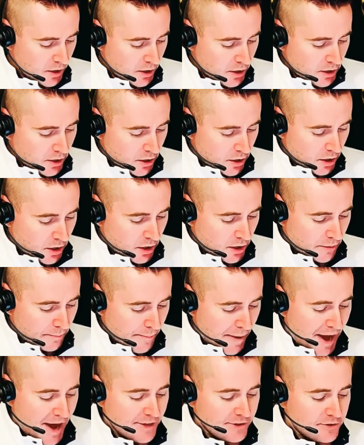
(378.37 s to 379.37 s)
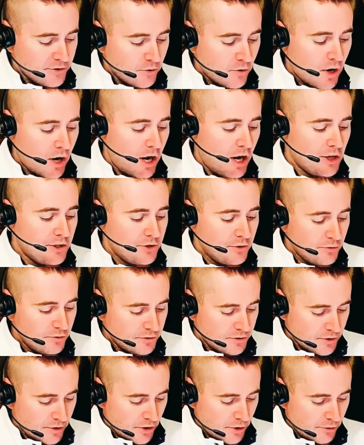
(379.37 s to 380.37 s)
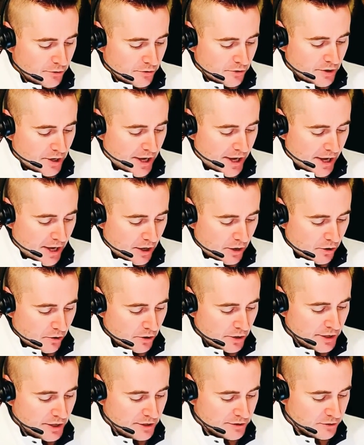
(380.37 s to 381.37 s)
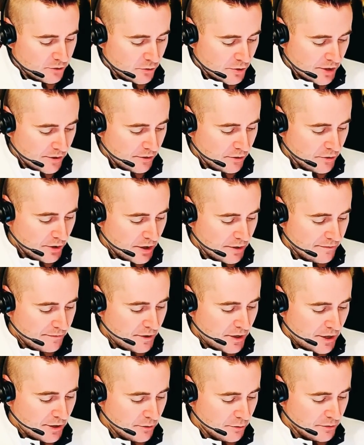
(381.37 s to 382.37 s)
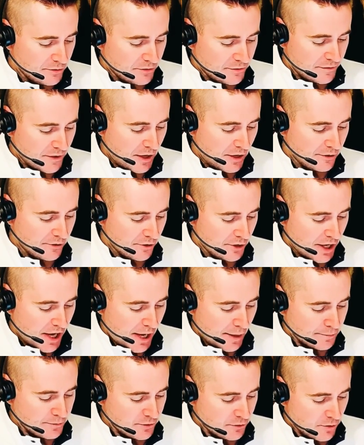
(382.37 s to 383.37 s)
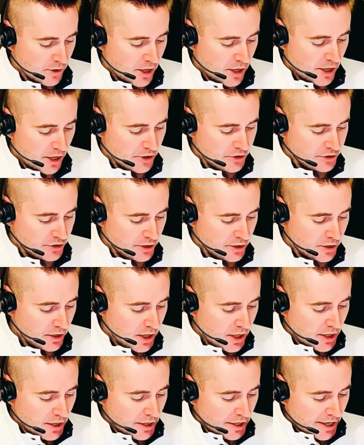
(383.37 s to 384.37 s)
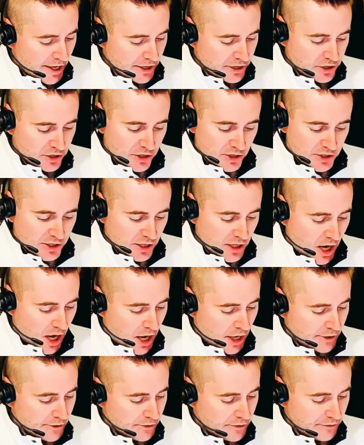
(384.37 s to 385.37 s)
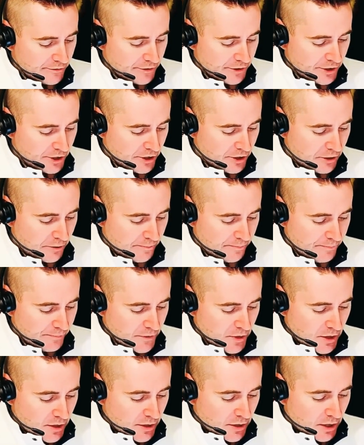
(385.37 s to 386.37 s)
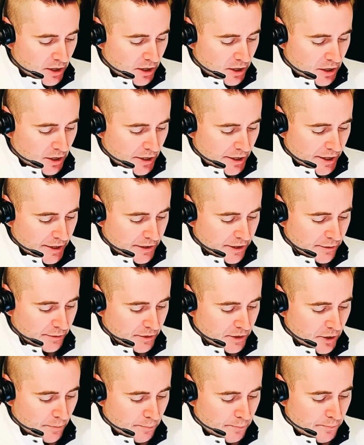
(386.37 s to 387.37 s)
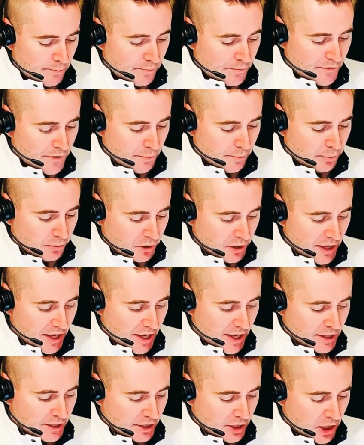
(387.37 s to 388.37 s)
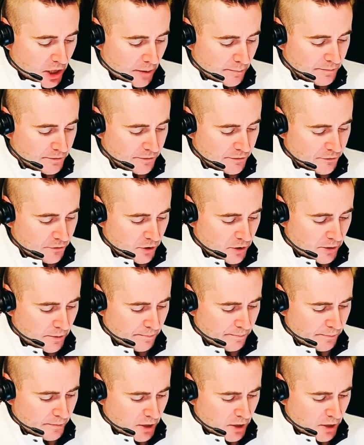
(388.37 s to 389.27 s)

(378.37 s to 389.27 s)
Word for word: Matt Saurage, who is the owner now, his great-grandfather was founder Cap Saurage, and it's just in honor of him. The blend comes from...